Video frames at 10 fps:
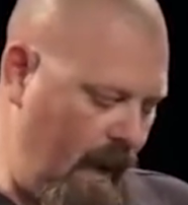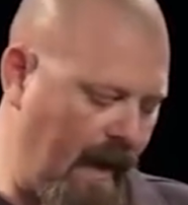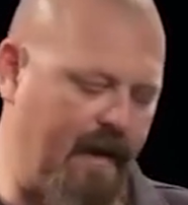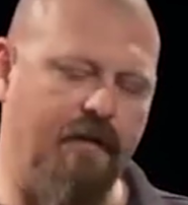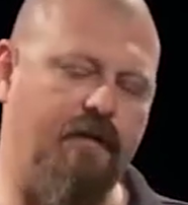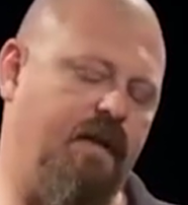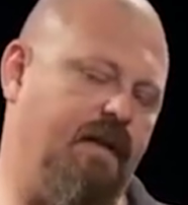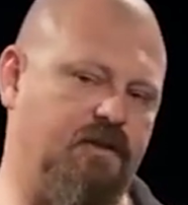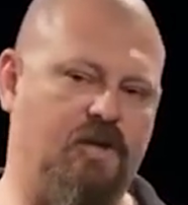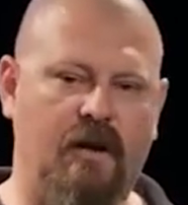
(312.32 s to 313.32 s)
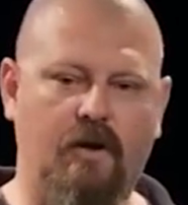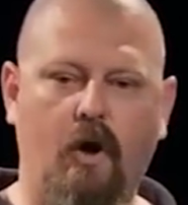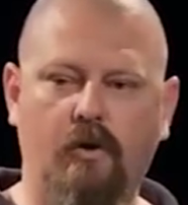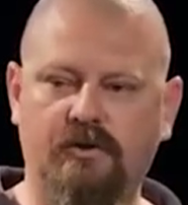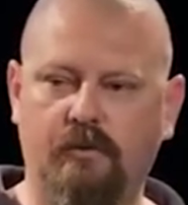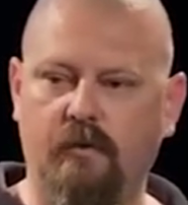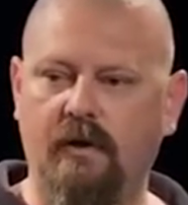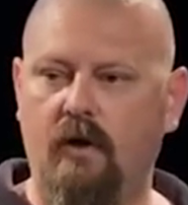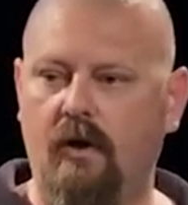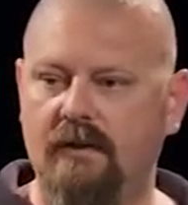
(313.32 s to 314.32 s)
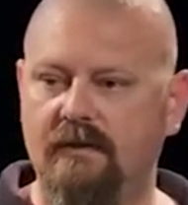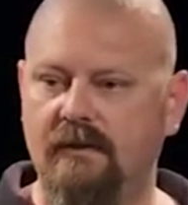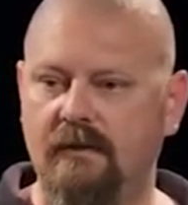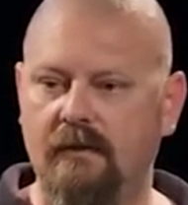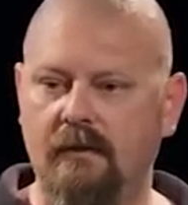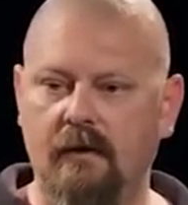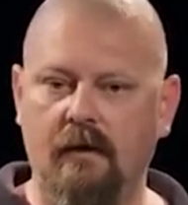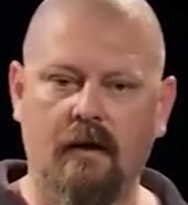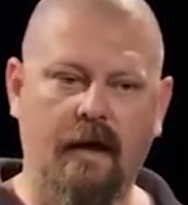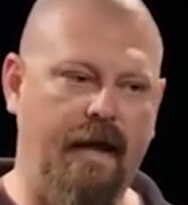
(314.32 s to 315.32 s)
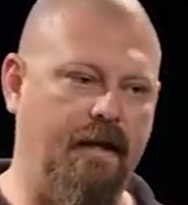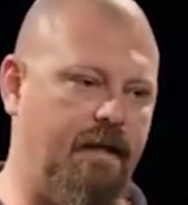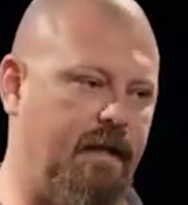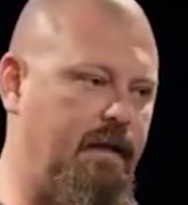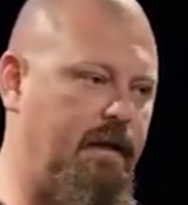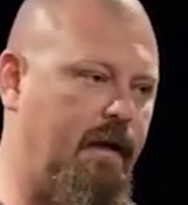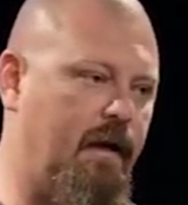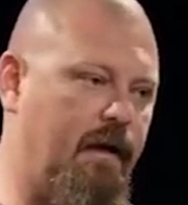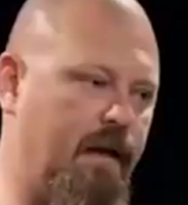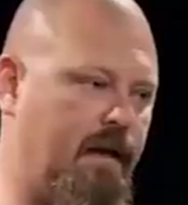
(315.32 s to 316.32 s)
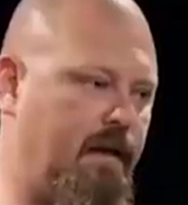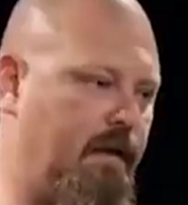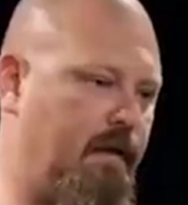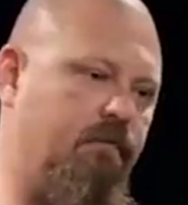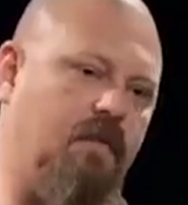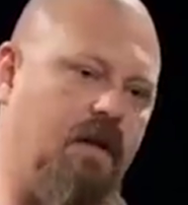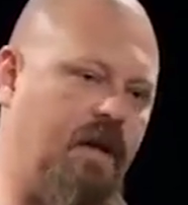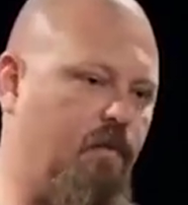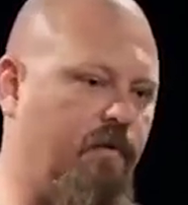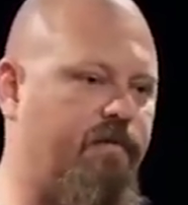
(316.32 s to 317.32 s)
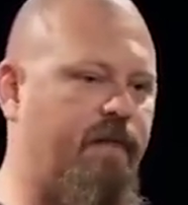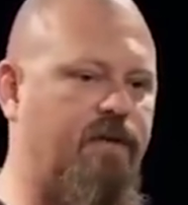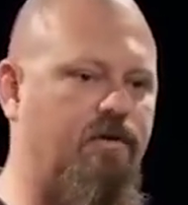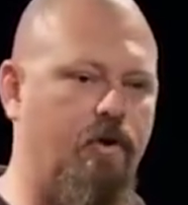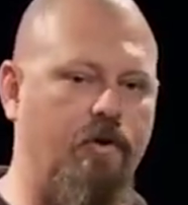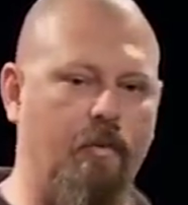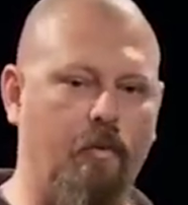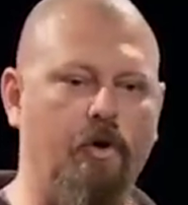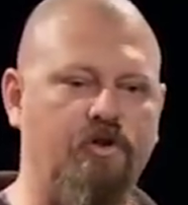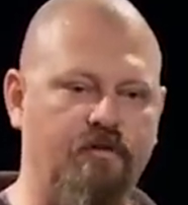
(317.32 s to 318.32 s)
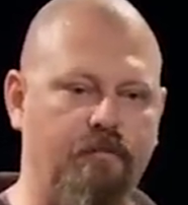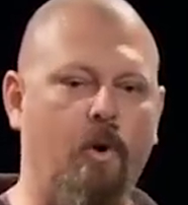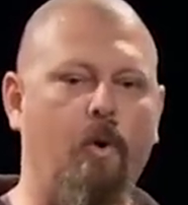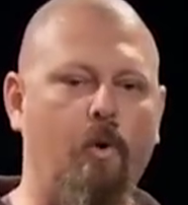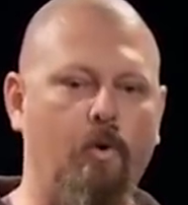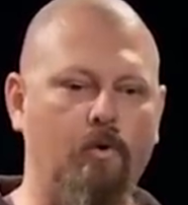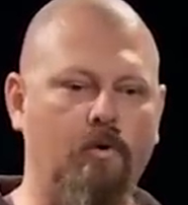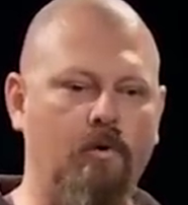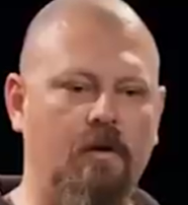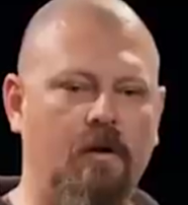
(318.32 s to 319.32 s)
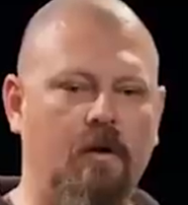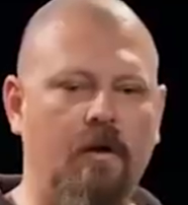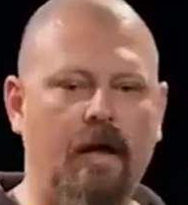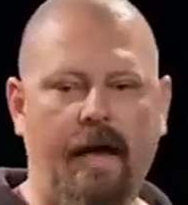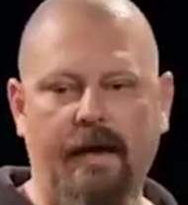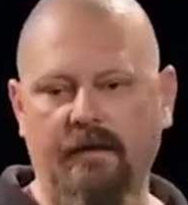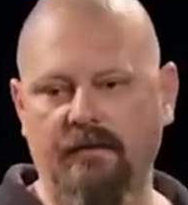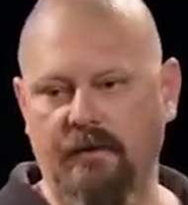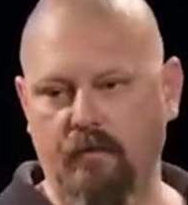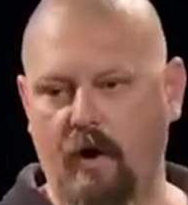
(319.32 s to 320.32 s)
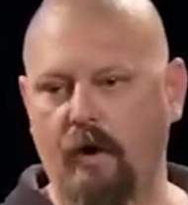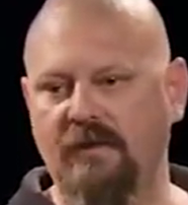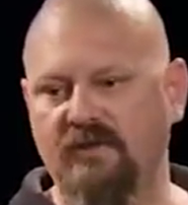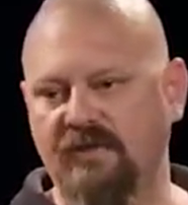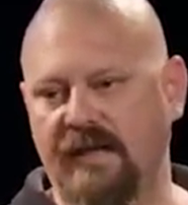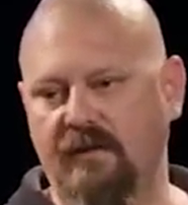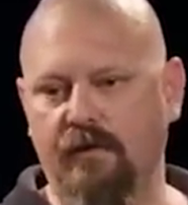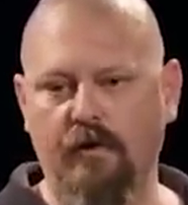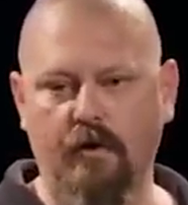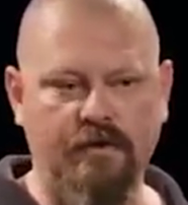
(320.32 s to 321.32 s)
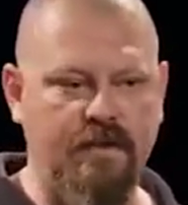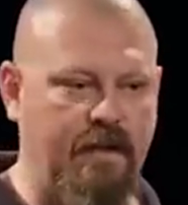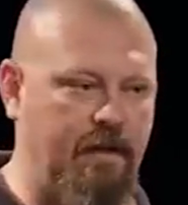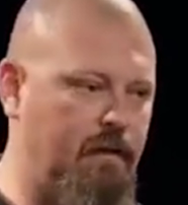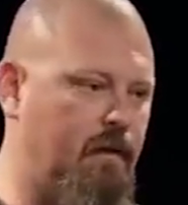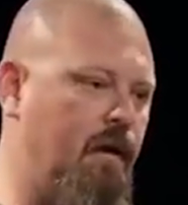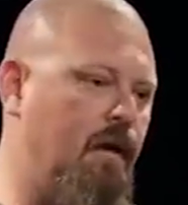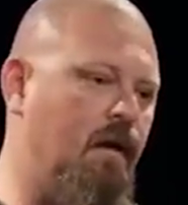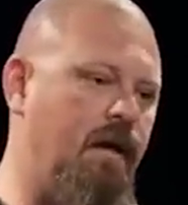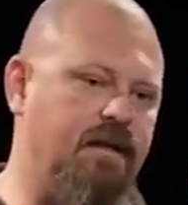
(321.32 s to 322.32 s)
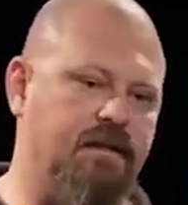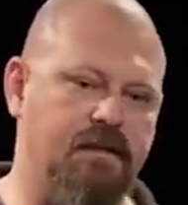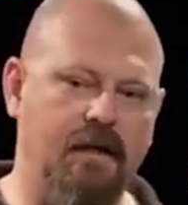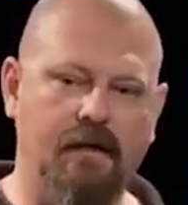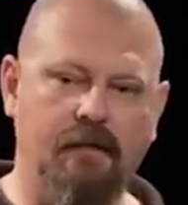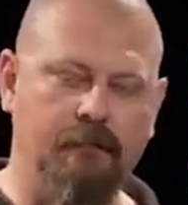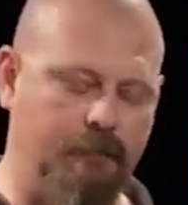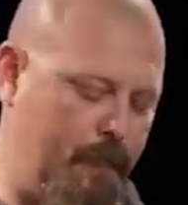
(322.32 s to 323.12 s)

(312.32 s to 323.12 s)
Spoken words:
Another thing that Chuck Colson realised, and he reflected on the words of Paul, and in Romans 10:13 he said,